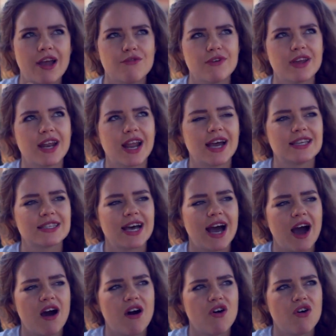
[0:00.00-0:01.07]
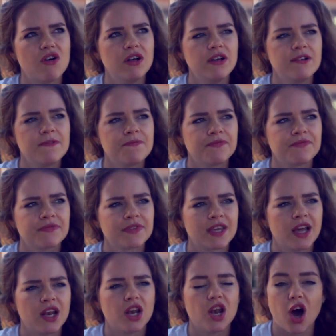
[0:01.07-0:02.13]
realize how
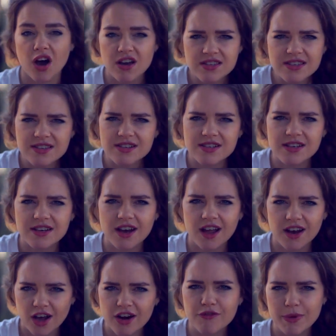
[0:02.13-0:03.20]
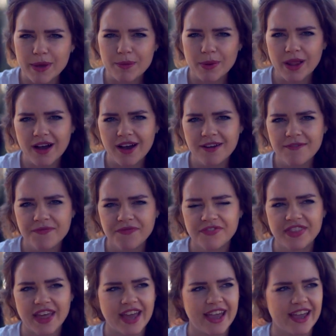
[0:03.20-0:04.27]
lost a lot of people are.
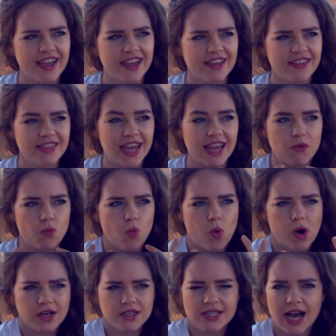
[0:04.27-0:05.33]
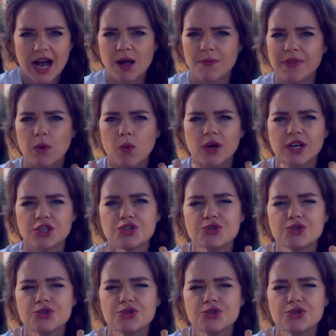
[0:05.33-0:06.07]
They want to help, they want to do